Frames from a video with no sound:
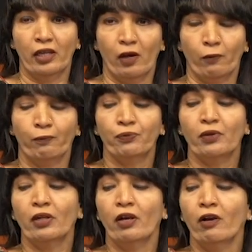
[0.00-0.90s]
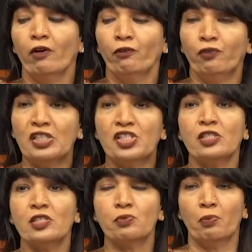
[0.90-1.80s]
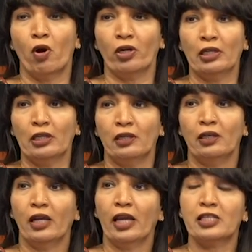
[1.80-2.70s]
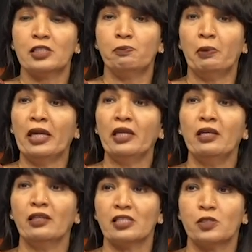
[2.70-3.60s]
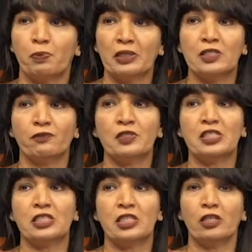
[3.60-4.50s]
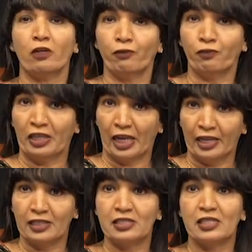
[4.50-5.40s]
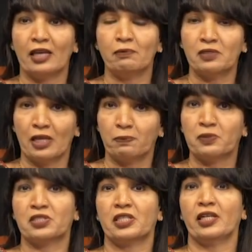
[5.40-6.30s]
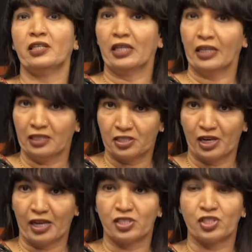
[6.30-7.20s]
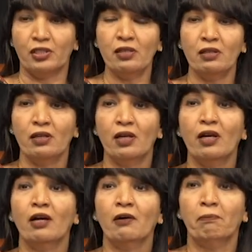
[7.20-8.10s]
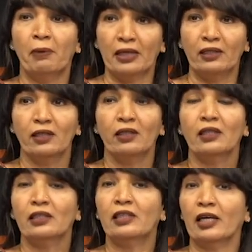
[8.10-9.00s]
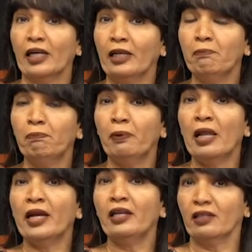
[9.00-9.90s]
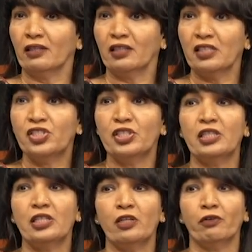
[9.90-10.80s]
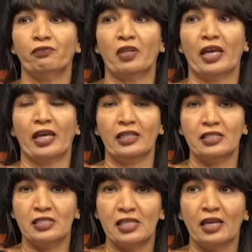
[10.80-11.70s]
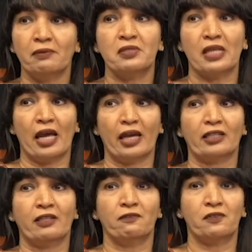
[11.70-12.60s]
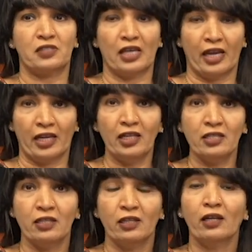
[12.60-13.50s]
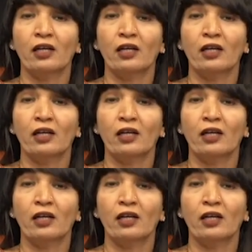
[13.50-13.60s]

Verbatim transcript: Now, Fischer's model explained the specificity of an enzyme substrate interaction, but the implied rigidity of the enzyme's active site